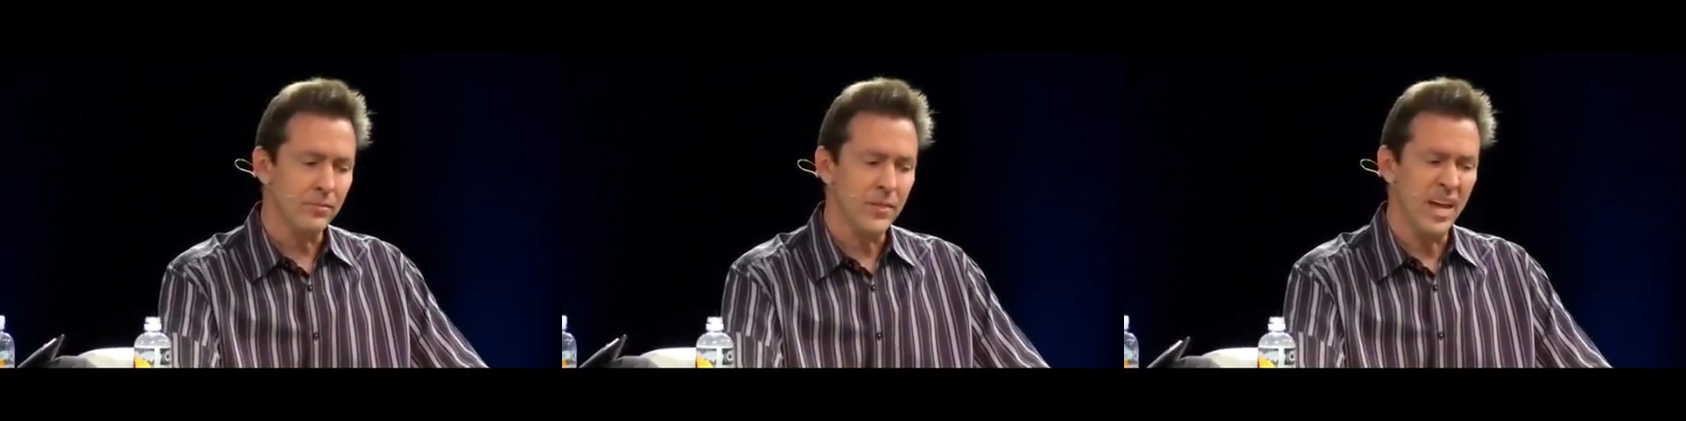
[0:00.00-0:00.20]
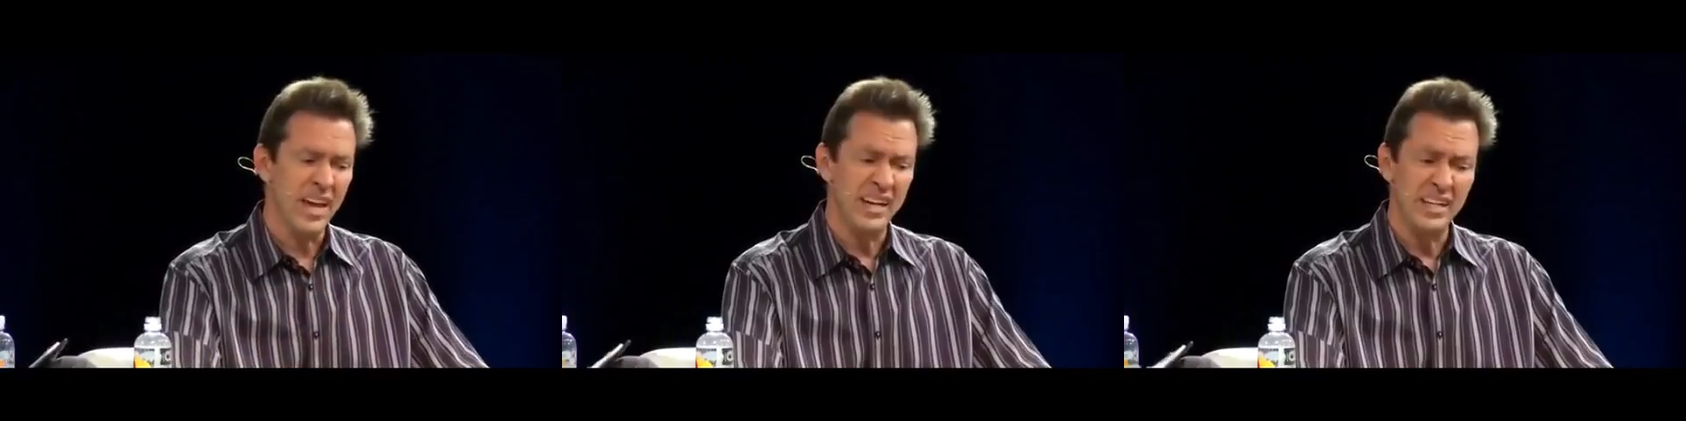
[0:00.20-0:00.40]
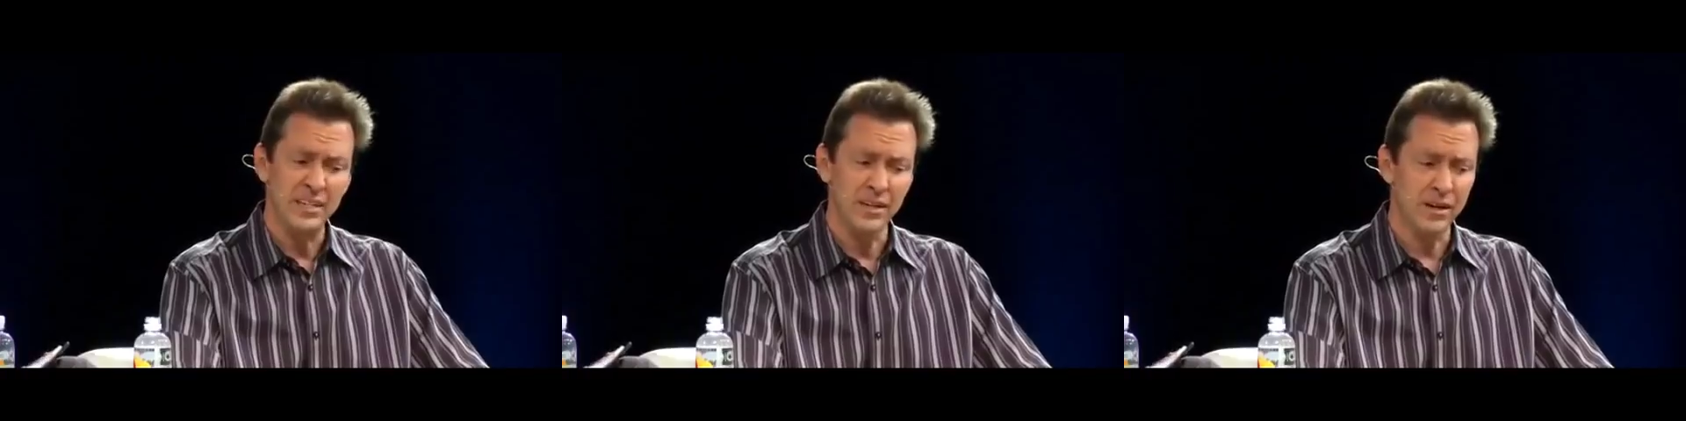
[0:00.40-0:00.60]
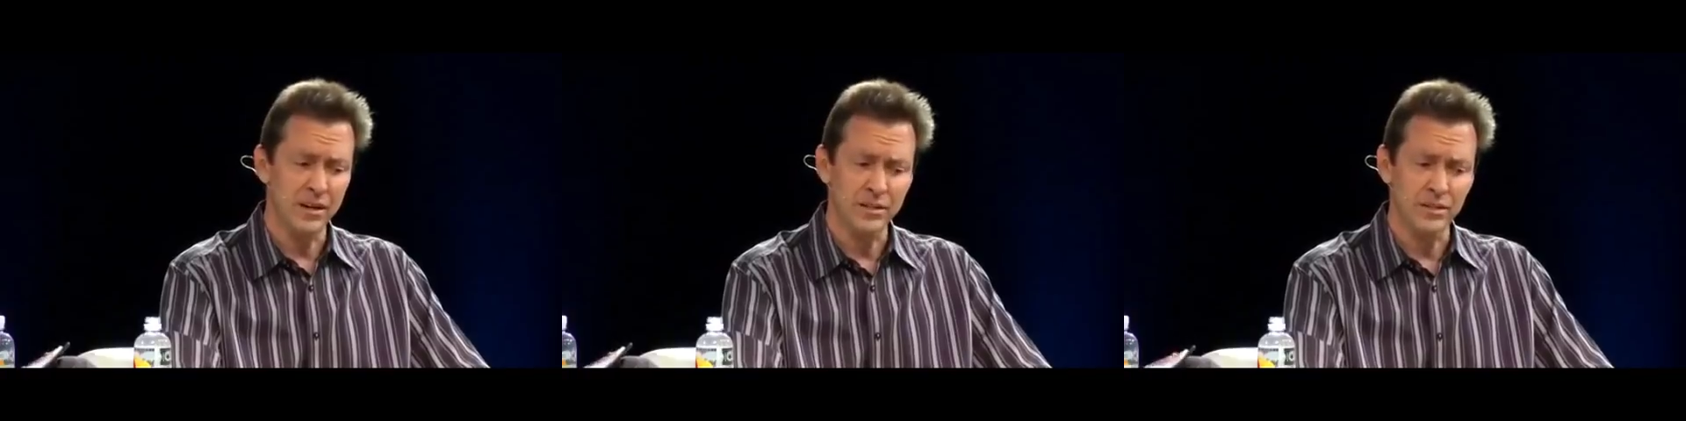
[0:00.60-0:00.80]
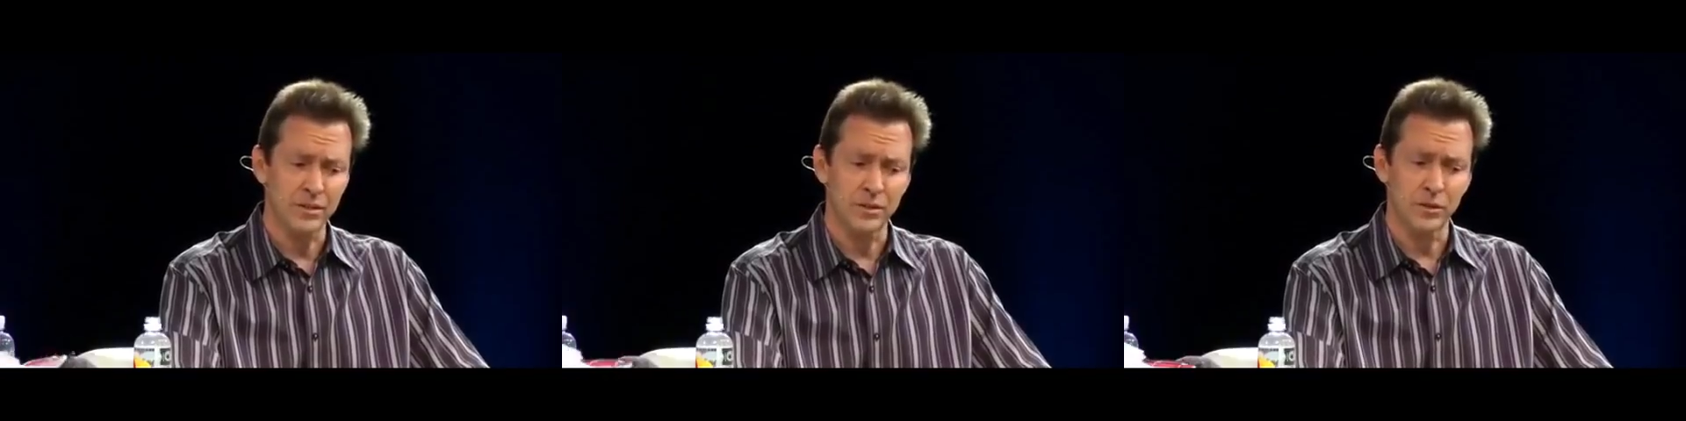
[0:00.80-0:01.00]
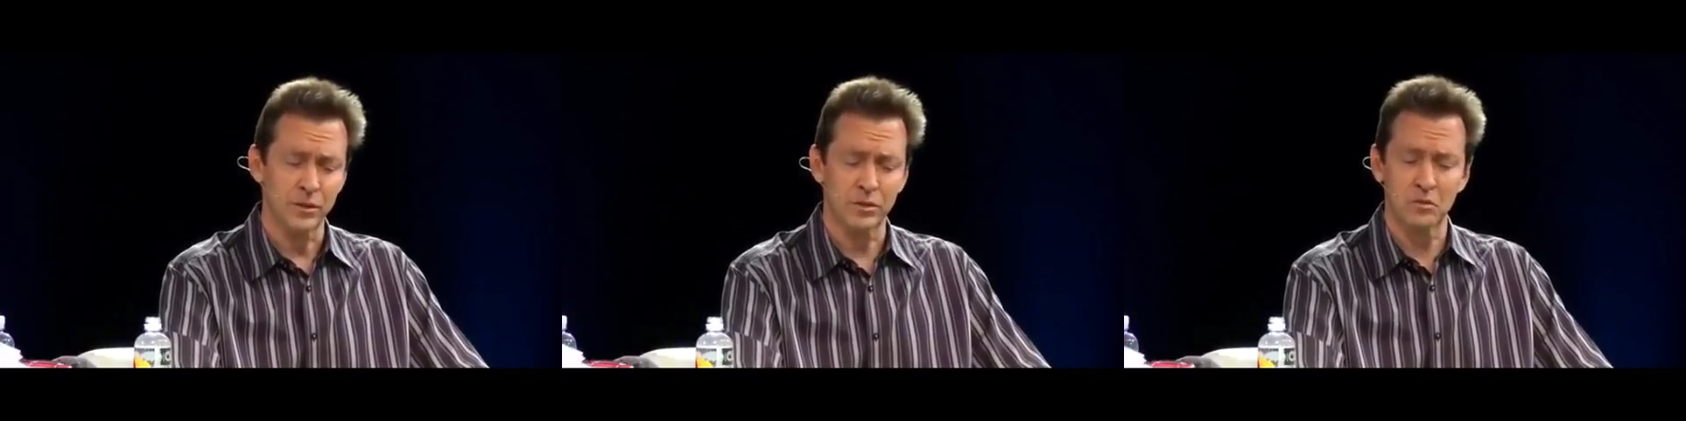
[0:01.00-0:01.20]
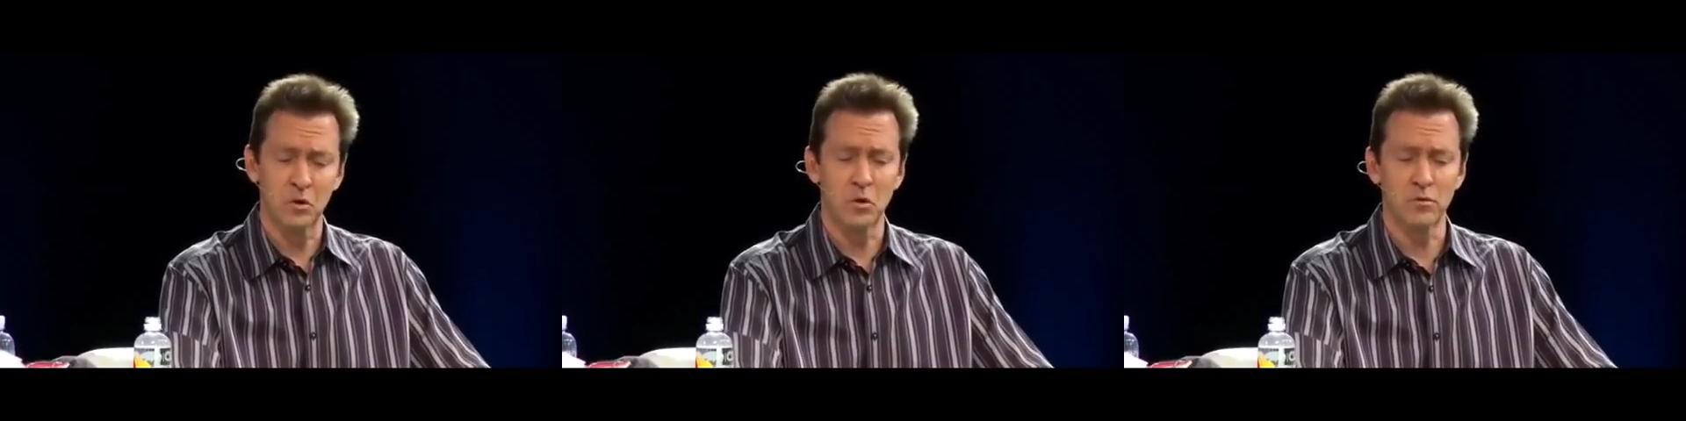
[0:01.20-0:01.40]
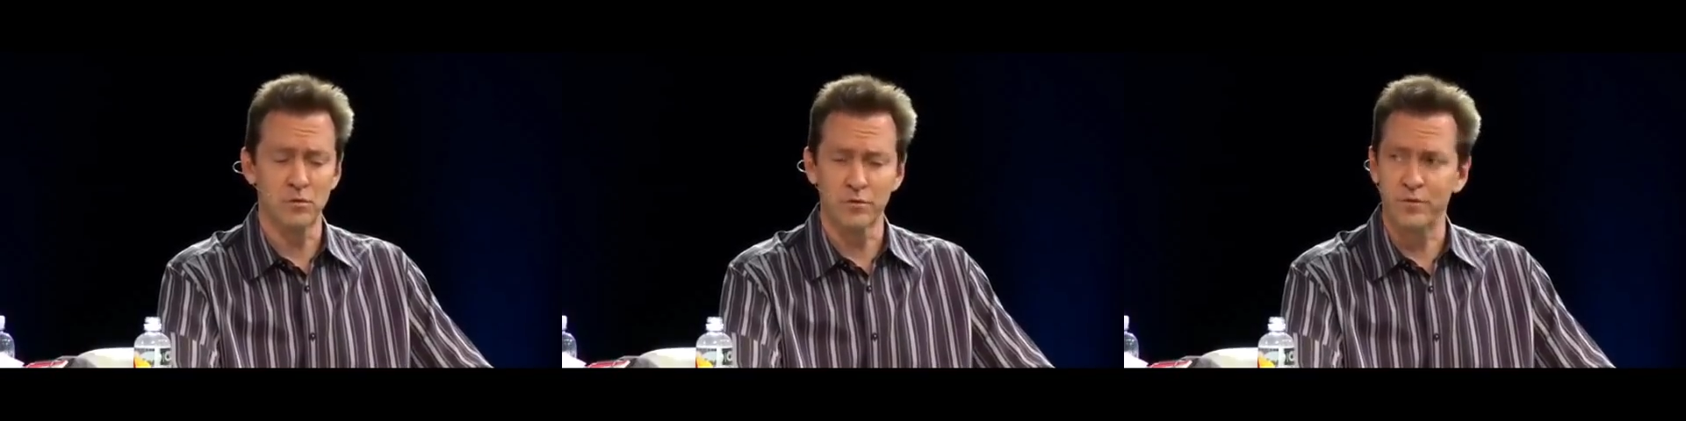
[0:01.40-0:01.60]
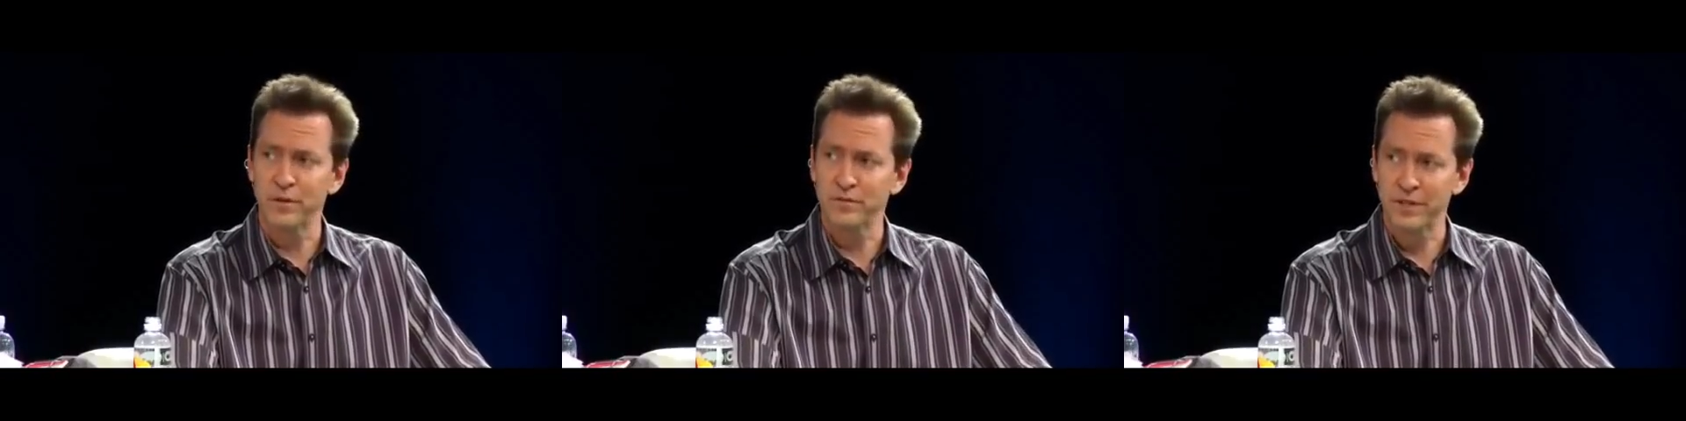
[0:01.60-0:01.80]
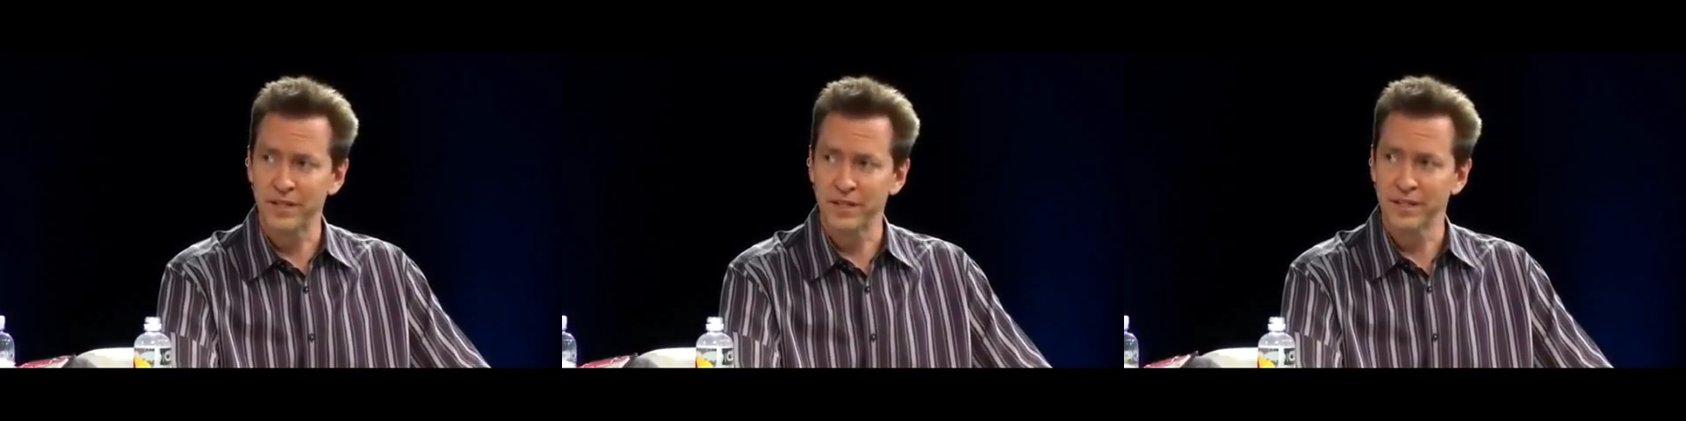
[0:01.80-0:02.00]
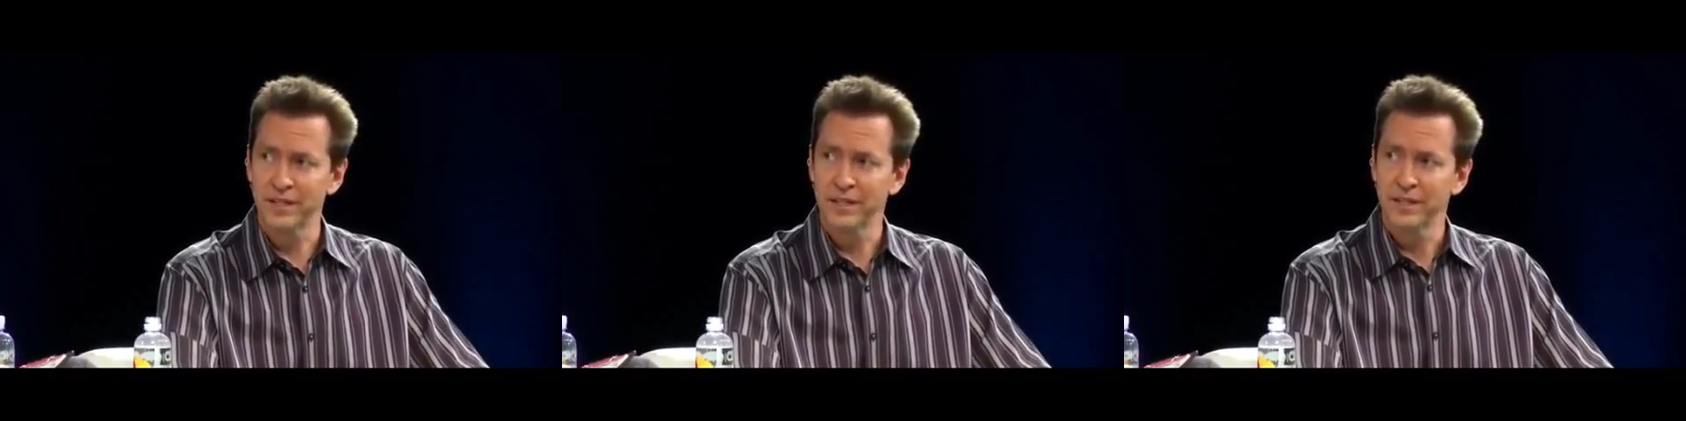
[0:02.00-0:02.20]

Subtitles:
Any doctor over 50